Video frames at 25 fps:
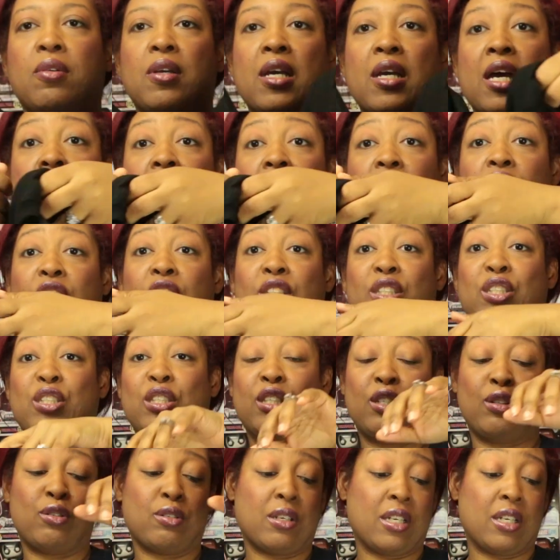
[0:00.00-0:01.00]
reaction to
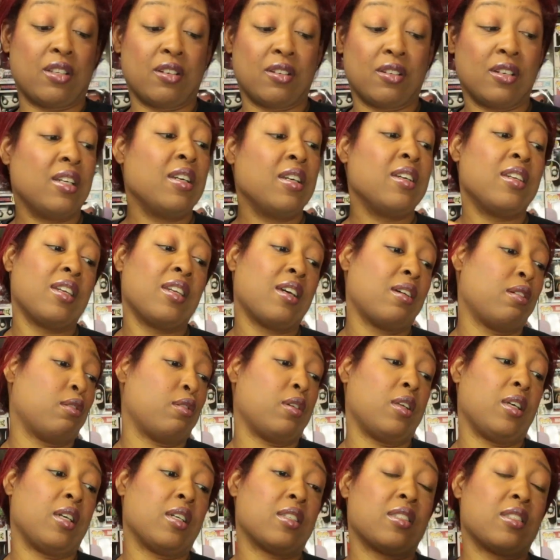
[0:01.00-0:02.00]
the trailer. Not
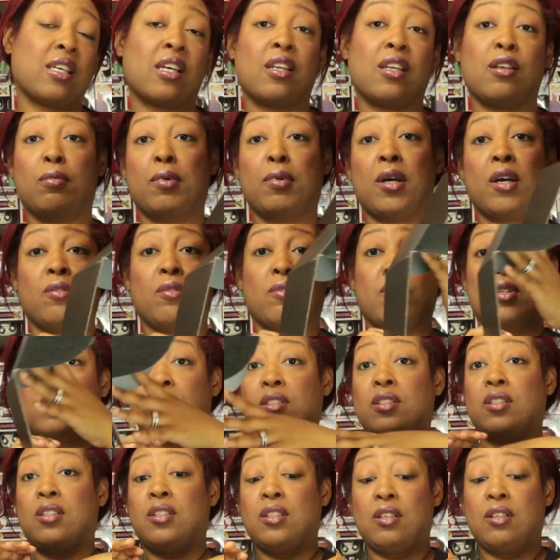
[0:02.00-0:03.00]
really excited about
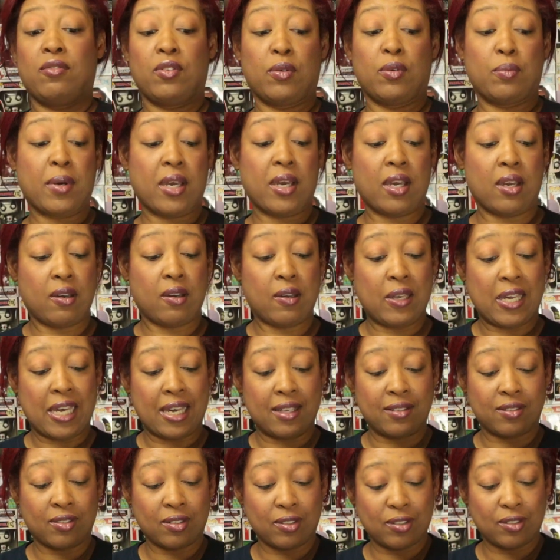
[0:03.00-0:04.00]
Resident Evil
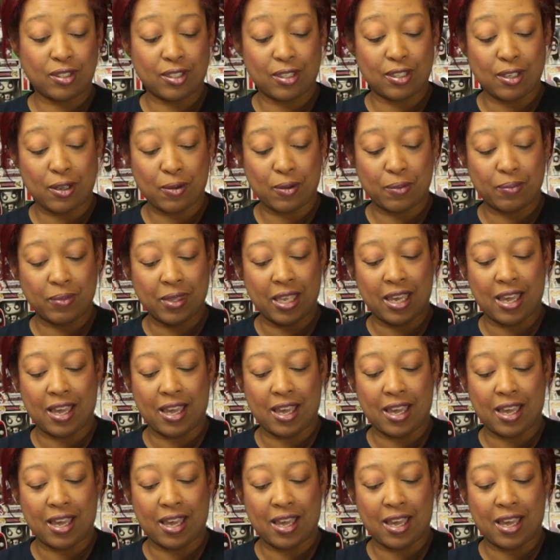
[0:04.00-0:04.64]
Biohazard, so.